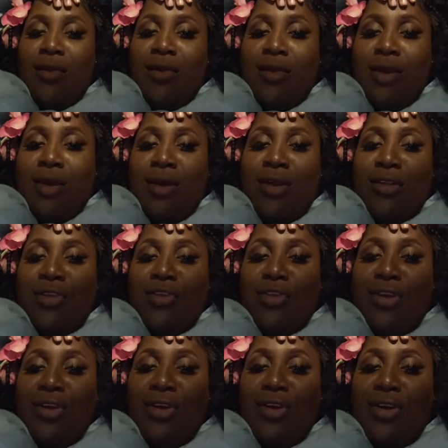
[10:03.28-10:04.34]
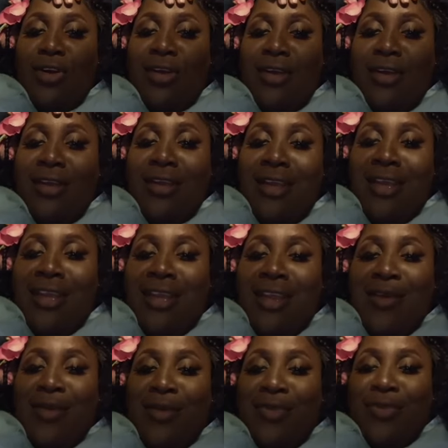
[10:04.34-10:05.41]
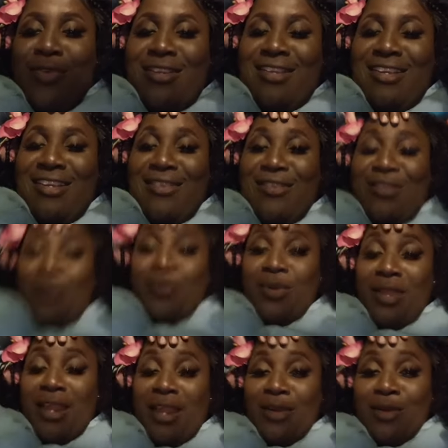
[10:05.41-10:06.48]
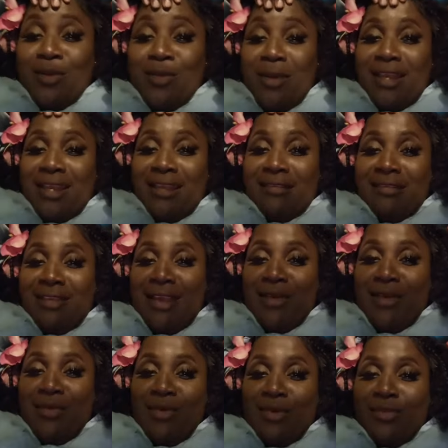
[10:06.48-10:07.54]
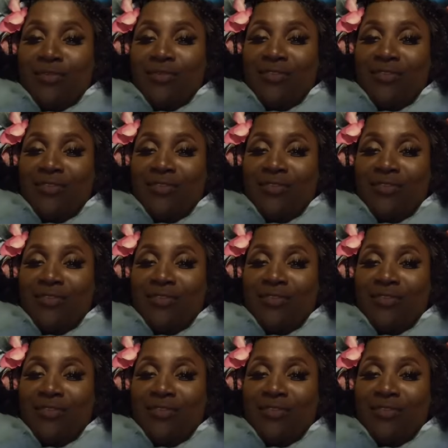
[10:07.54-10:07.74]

What country go? Who's with you? No piano, no mind. That's our mouth.